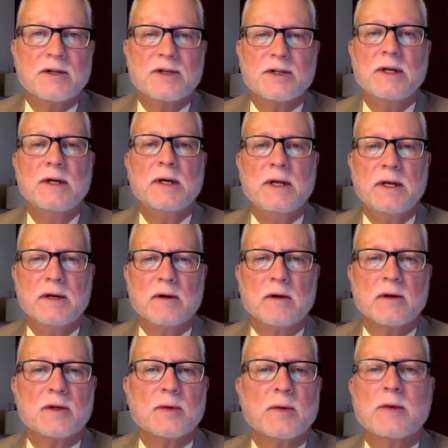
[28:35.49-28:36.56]
she
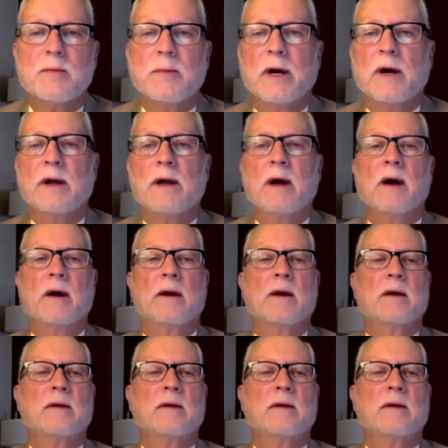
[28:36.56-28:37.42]
kneels with Mariana